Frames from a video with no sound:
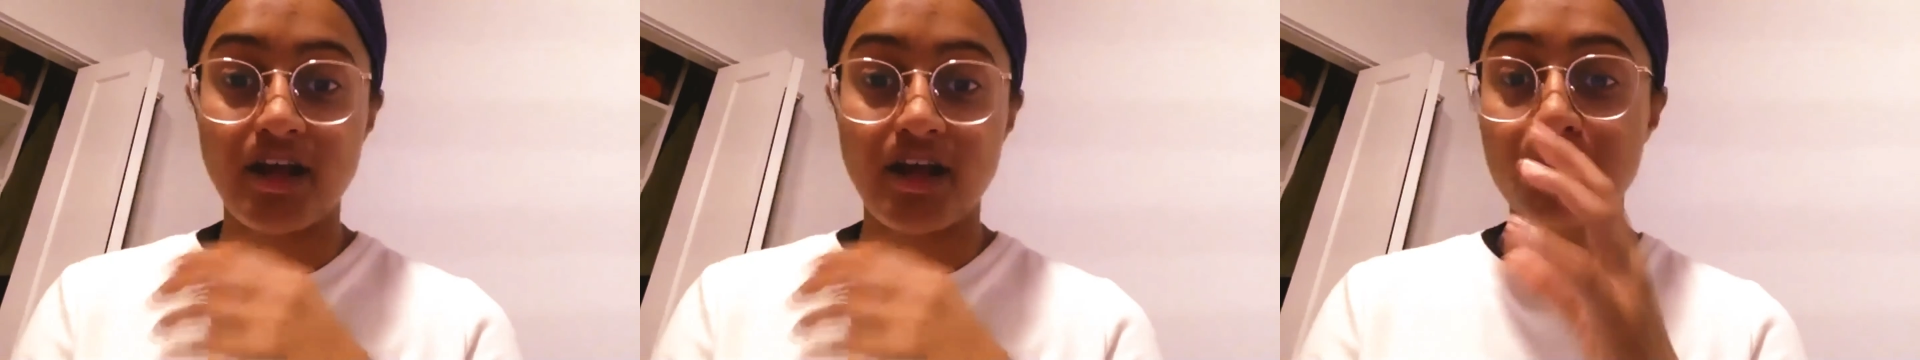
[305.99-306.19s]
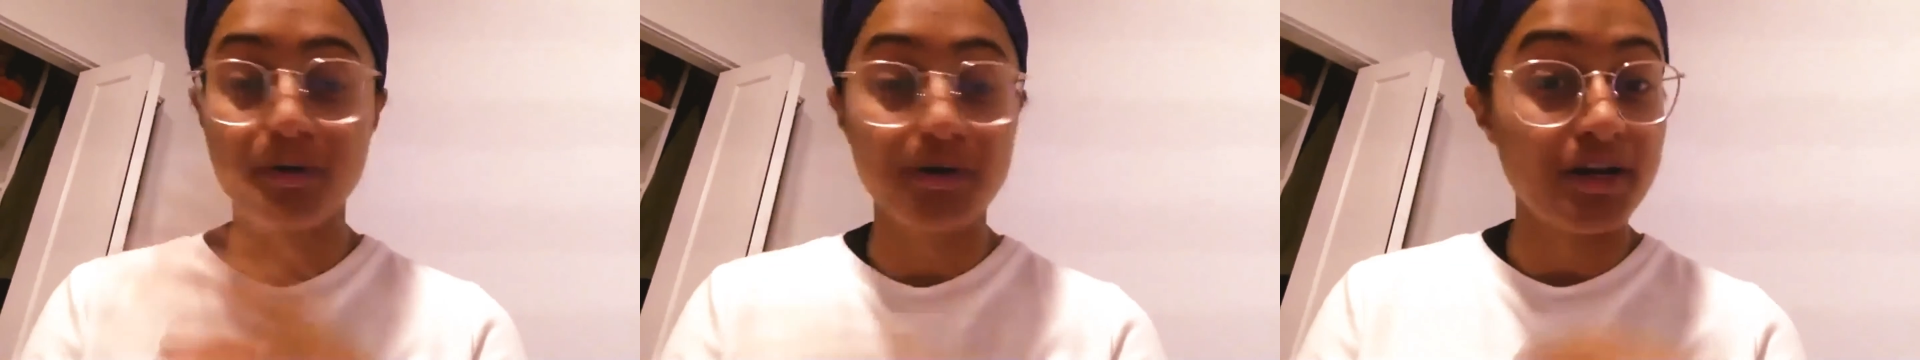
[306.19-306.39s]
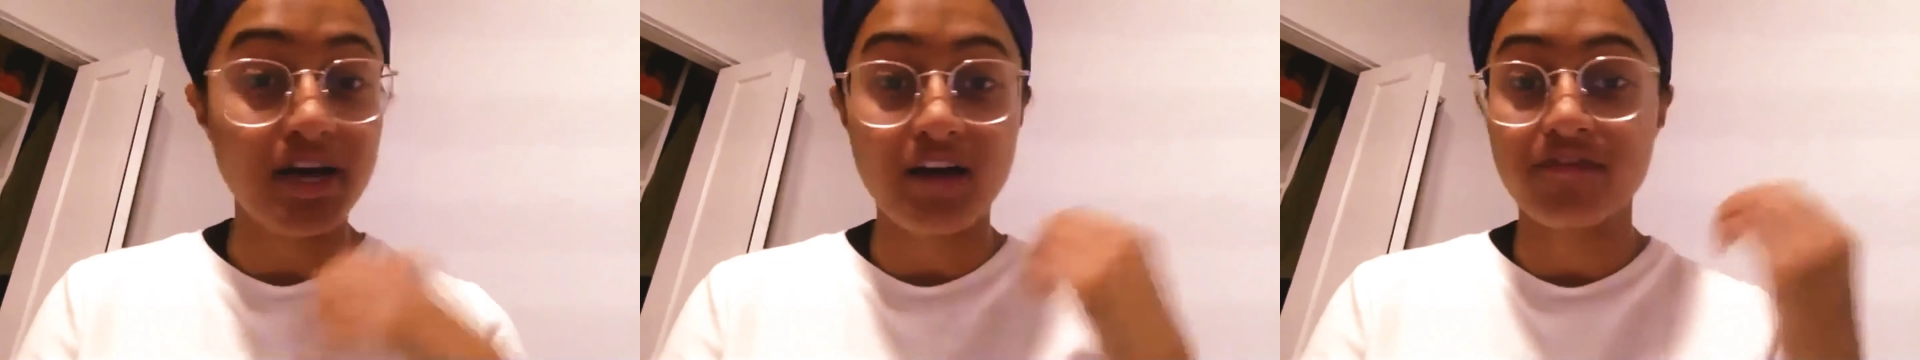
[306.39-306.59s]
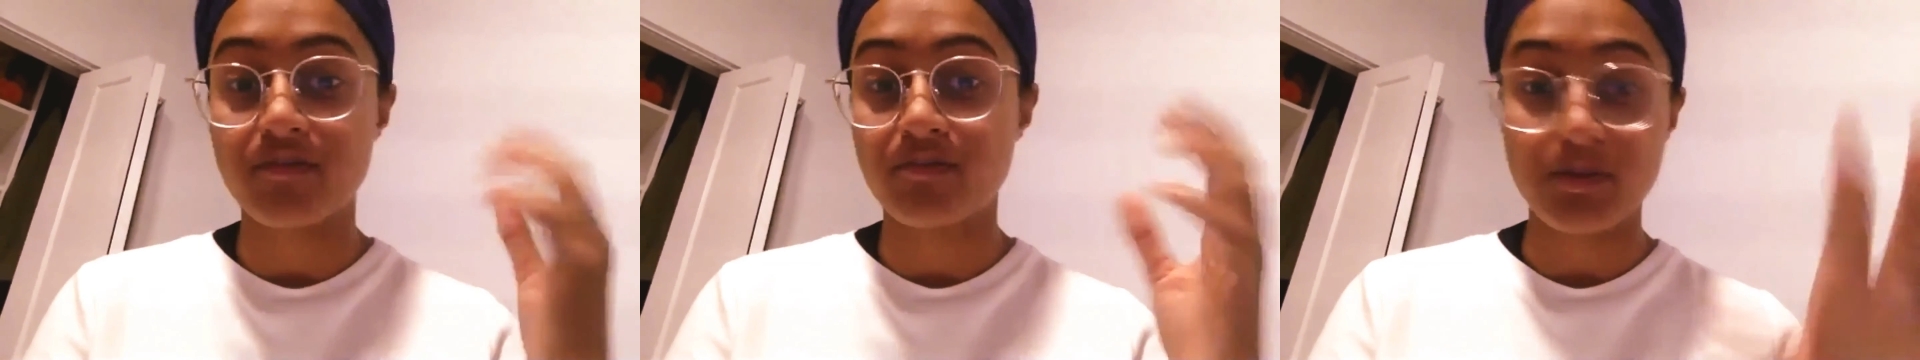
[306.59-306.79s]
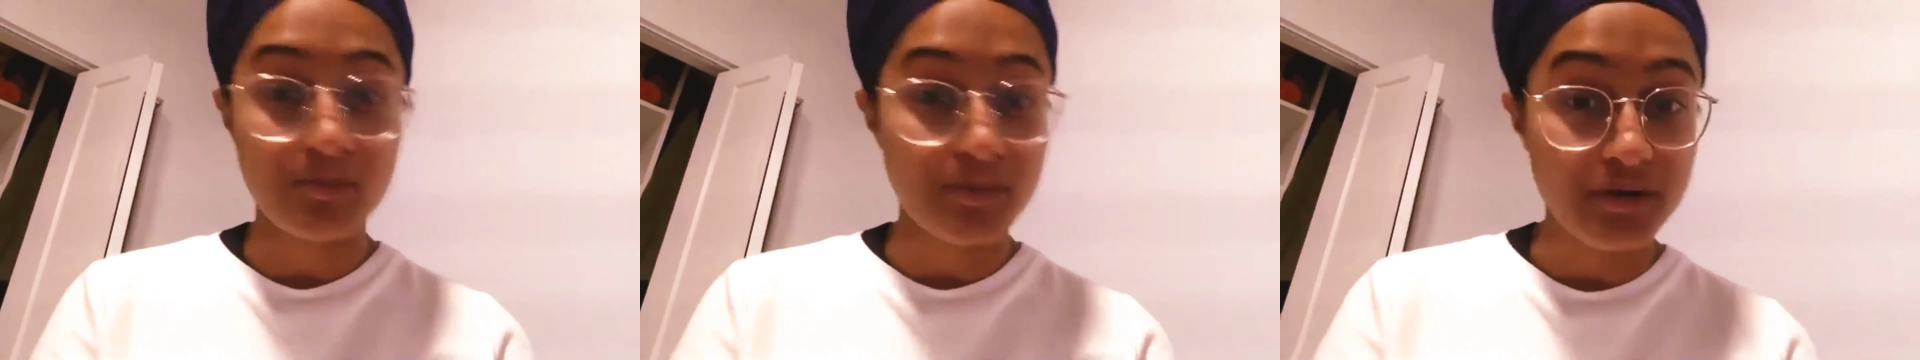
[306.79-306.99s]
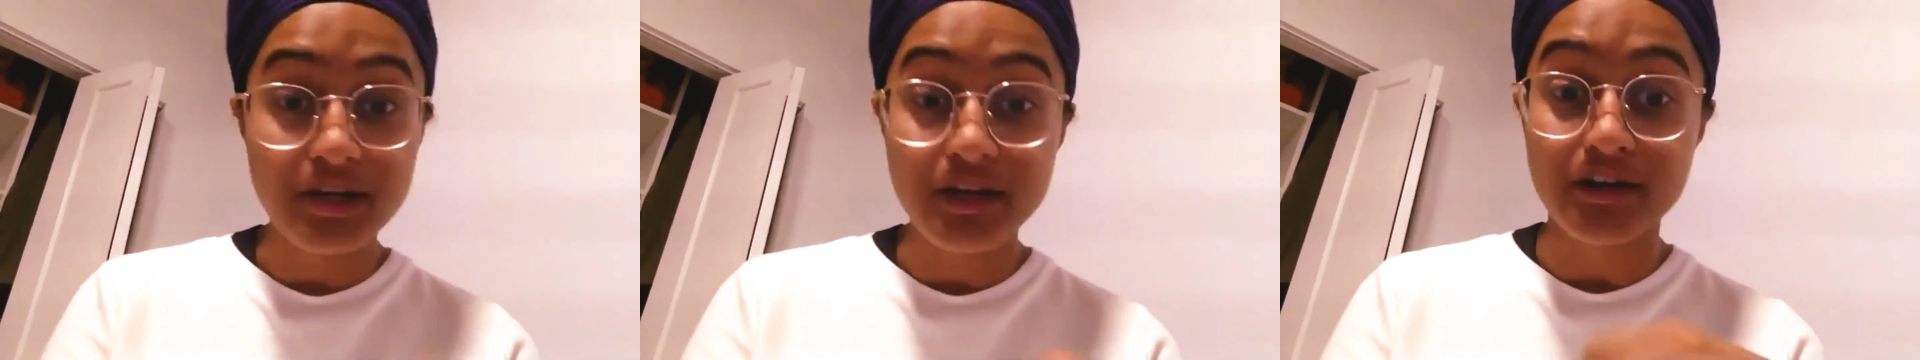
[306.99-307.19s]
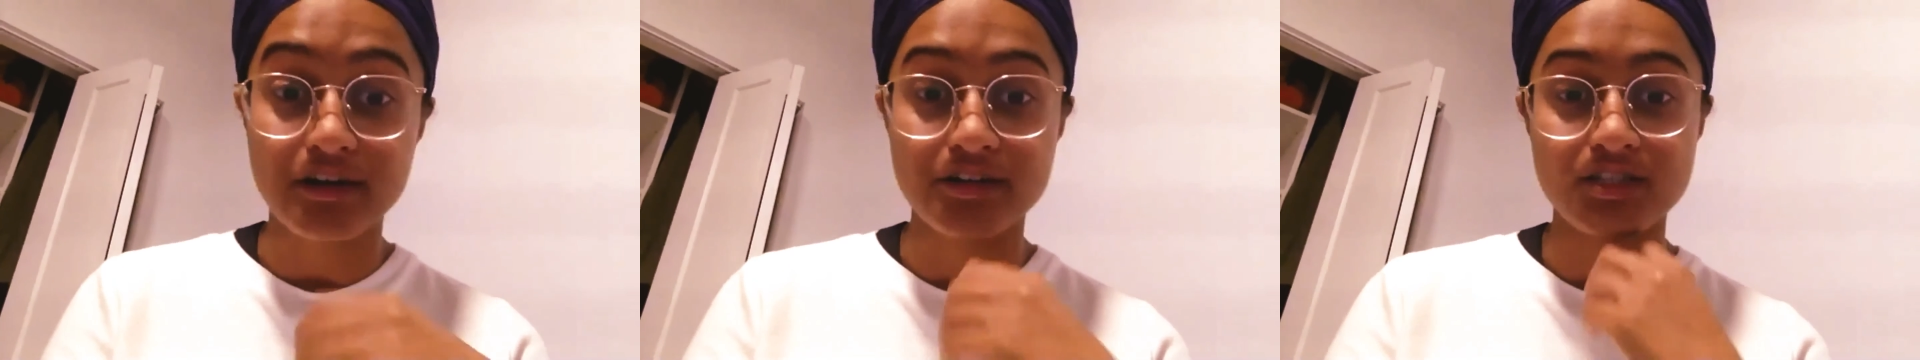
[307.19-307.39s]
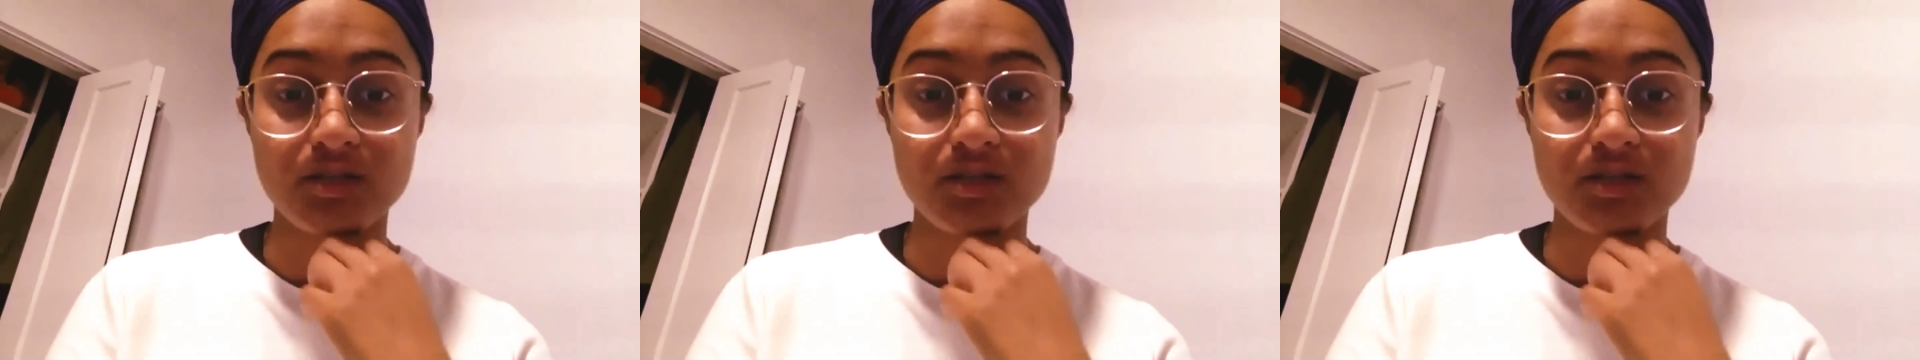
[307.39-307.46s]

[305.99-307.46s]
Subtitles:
Alberta, from people here.